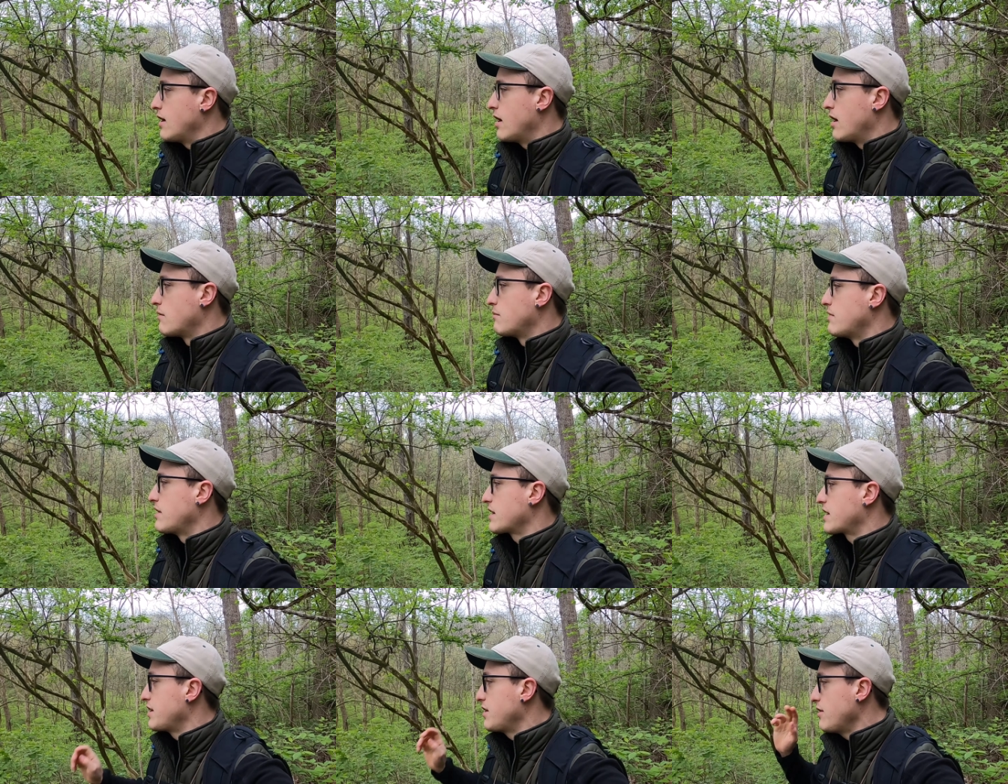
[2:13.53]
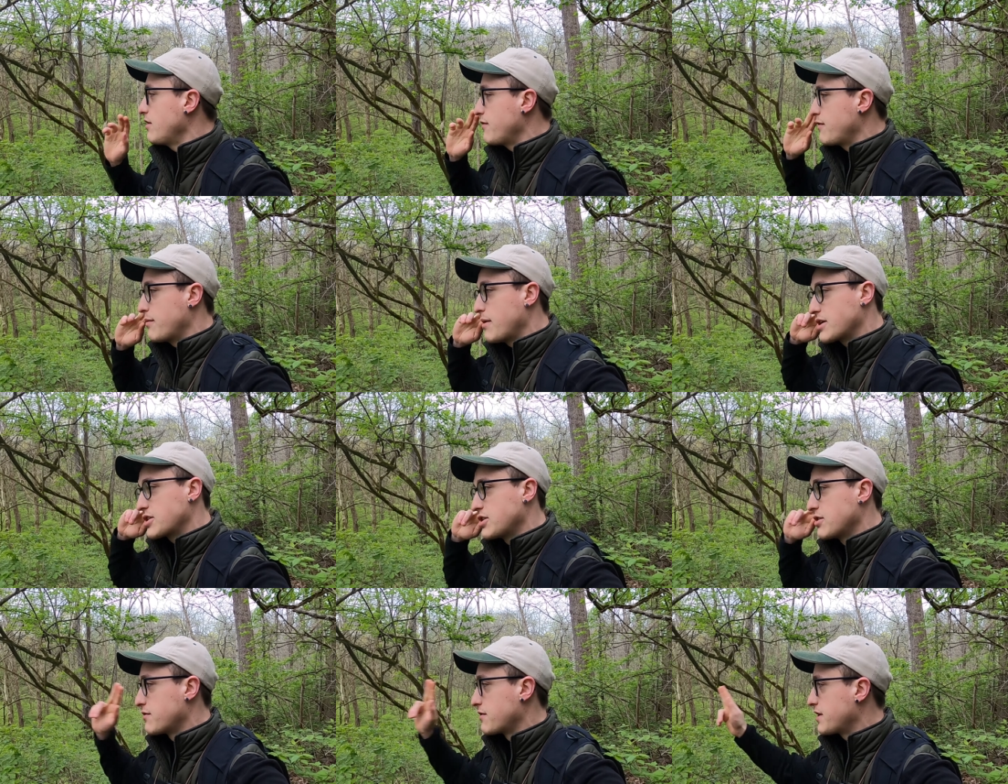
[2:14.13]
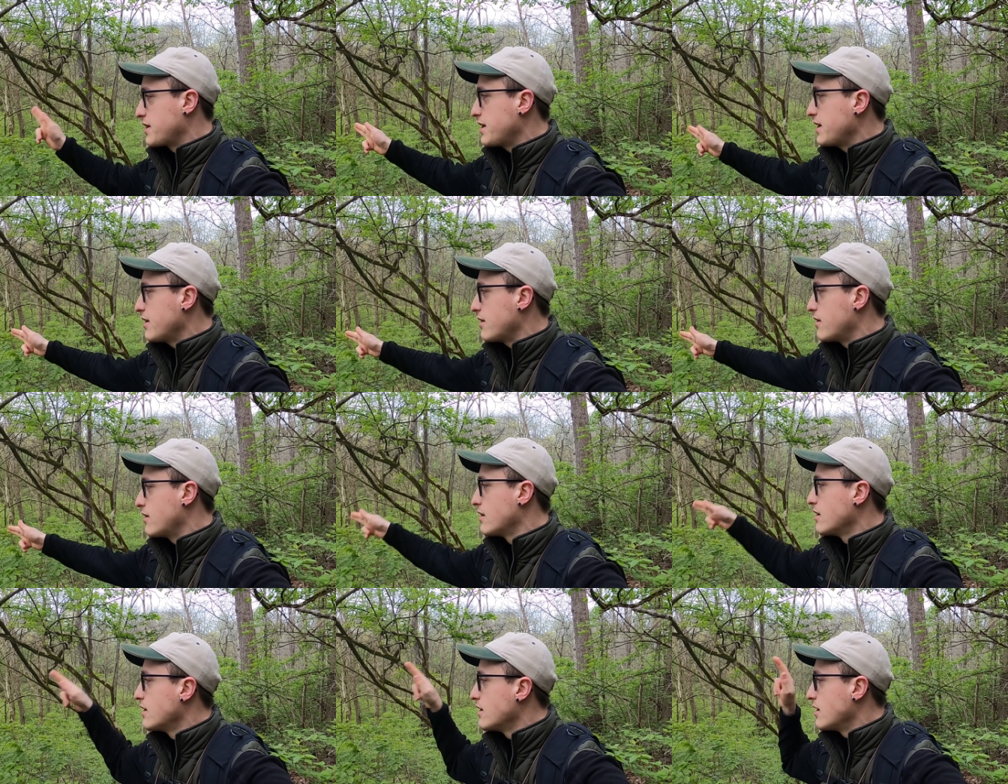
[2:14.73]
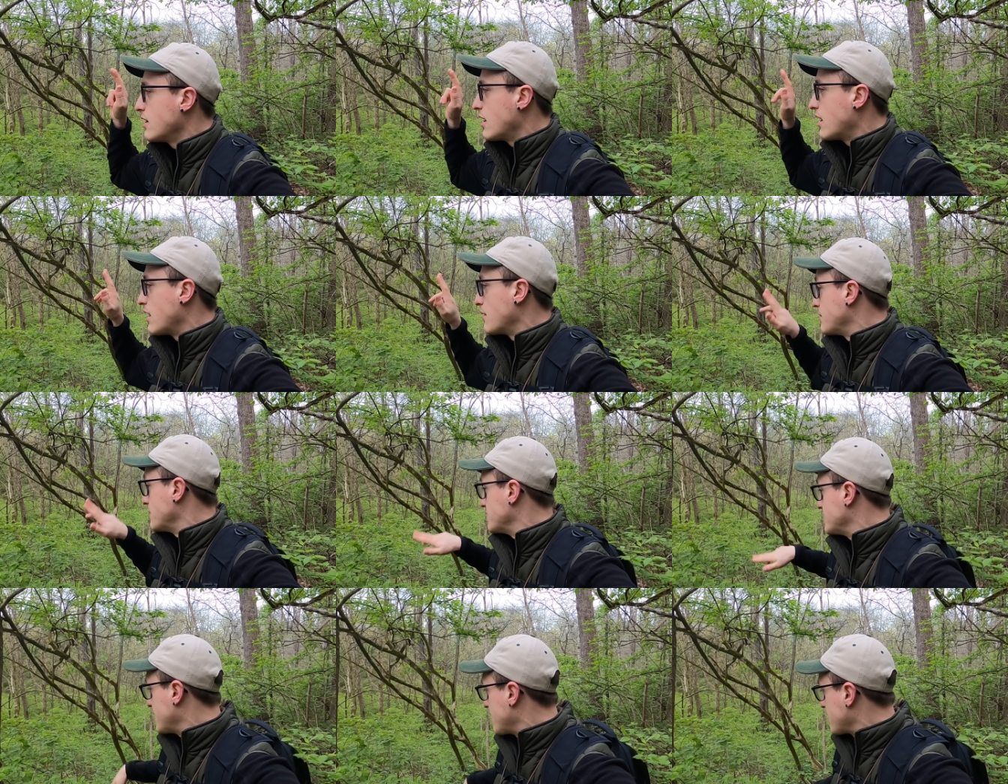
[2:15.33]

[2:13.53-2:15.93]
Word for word: um, and I can hear it from actually over here uh, but